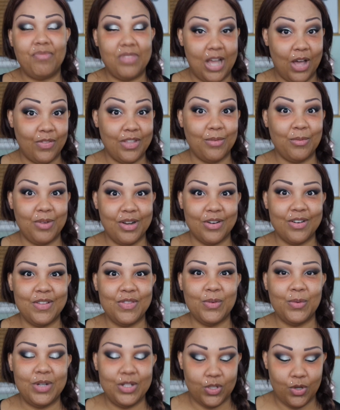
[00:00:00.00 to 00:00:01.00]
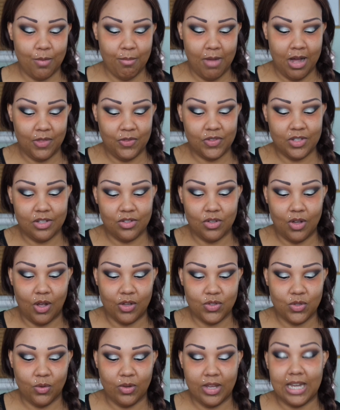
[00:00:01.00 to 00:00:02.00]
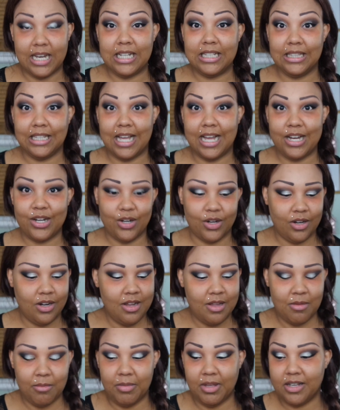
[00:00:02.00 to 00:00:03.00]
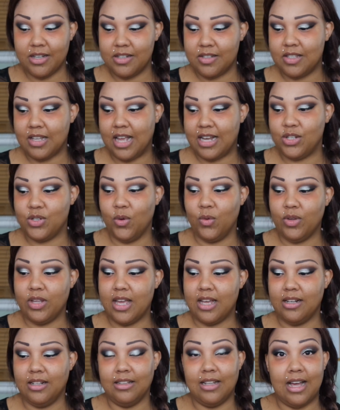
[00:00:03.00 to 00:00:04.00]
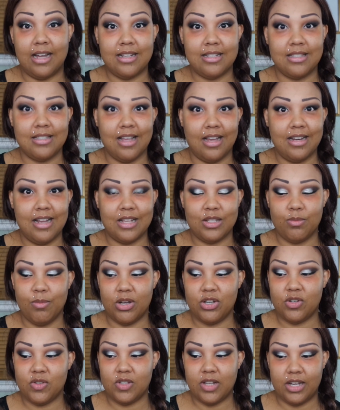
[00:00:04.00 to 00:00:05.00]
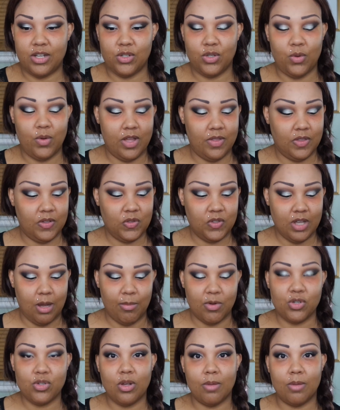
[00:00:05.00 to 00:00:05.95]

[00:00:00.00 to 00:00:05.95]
now that we're in the winter months, is also getting lighter because I don't get a lot of sun as much as I do in the summer.